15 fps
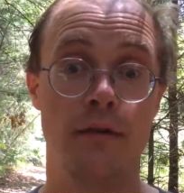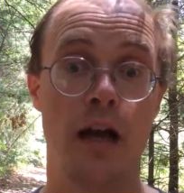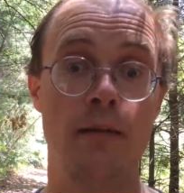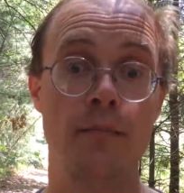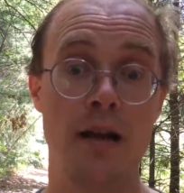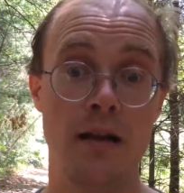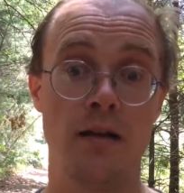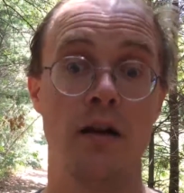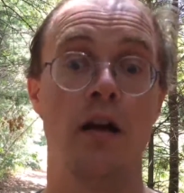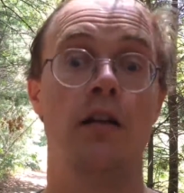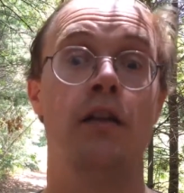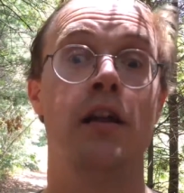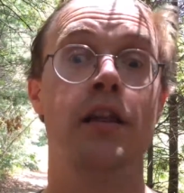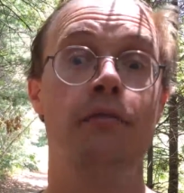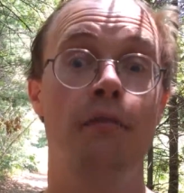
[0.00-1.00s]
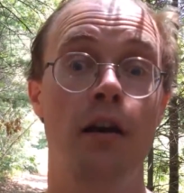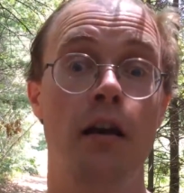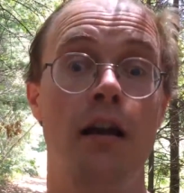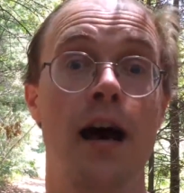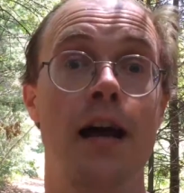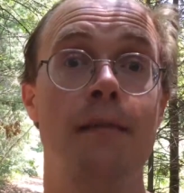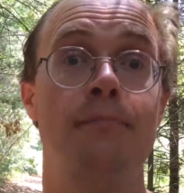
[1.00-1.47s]
I mean, this is what a
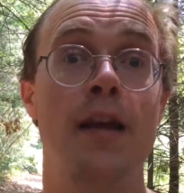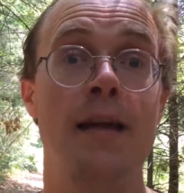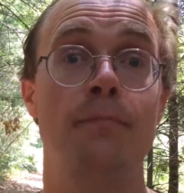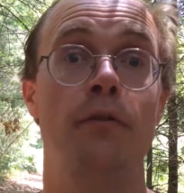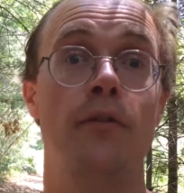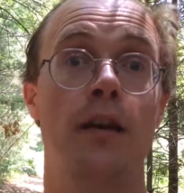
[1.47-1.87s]
lot of people,